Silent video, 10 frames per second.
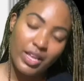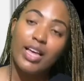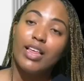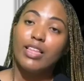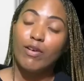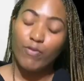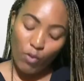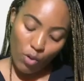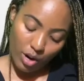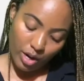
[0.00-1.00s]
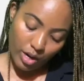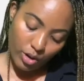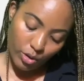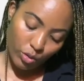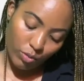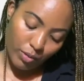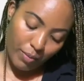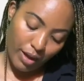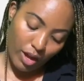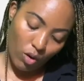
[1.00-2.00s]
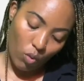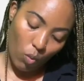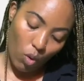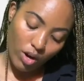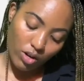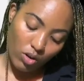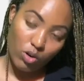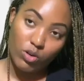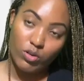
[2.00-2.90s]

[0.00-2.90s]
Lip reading: Therefore, you'll be paying $1